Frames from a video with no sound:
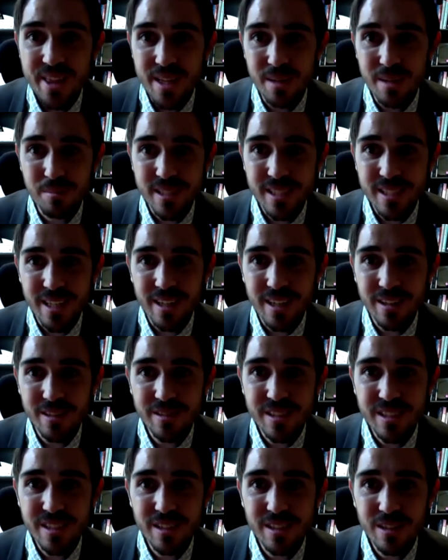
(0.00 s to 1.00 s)

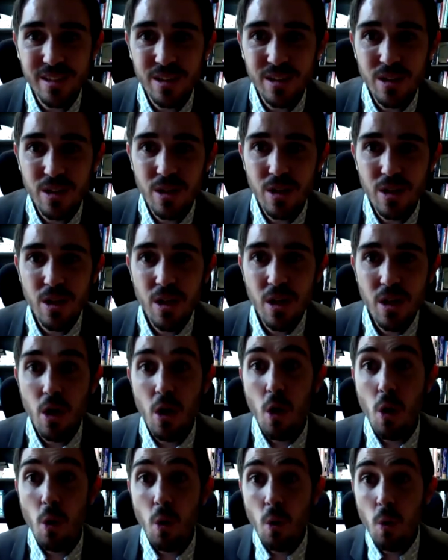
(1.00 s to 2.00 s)
themselves
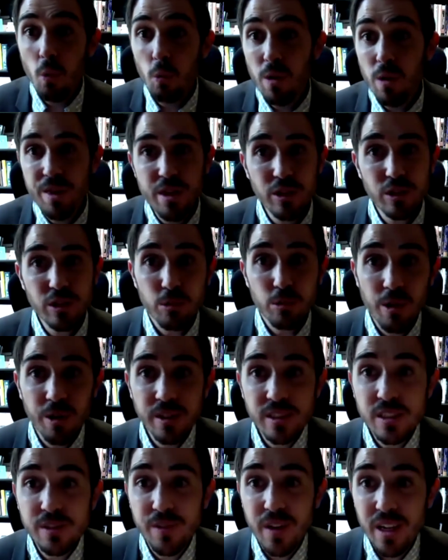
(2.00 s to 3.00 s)
when those
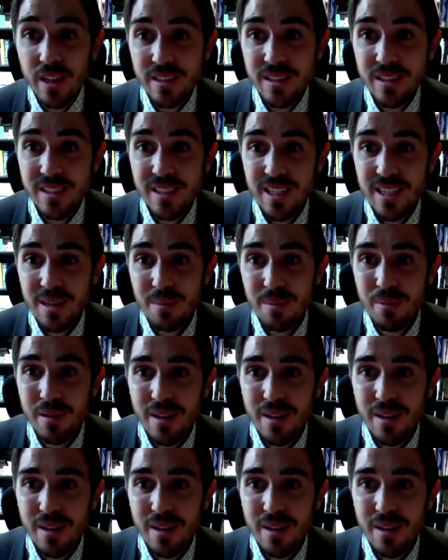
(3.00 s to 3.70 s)
rodents fell asleep.